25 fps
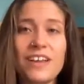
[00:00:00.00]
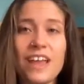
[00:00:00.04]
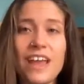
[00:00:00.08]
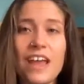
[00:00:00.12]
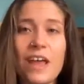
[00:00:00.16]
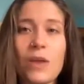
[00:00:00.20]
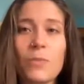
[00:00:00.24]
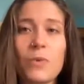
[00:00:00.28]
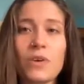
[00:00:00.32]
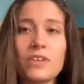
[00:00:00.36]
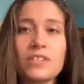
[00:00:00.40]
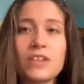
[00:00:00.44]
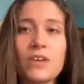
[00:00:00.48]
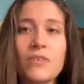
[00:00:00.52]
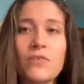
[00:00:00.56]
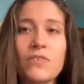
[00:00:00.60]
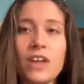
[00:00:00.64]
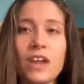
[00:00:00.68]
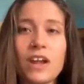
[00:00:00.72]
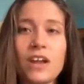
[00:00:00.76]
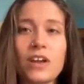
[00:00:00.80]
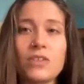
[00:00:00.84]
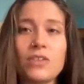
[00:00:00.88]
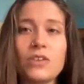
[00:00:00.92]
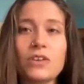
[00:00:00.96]
And while self
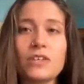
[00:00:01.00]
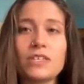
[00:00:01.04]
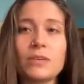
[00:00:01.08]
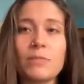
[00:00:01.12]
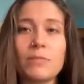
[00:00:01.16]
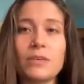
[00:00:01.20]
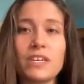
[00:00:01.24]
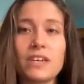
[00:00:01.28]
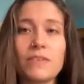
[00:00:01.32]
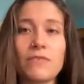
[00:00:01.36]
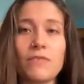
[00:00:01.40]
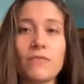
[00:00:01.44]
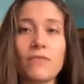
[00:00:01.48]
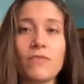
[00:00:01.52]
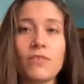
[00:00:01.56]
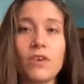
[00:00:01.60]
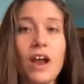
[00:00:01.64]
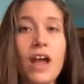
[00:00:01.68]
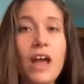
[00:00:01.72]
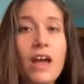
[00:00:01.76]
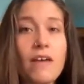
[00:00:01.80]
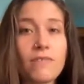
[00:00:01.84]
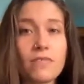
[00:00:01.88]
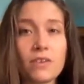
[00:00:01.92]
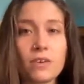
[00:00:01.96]
care looks a bit different for
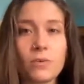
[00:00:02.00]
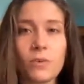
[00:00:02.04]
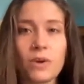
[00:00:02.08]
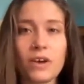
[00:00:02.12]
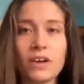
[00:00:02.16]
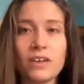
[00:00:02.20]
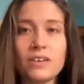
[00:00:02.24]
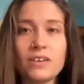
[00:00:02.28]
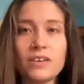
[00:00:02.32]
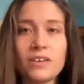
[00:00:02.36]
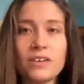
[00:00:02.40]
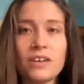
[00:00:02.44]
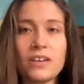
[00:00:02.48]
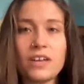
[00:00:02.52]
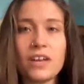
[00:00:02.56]
everyone,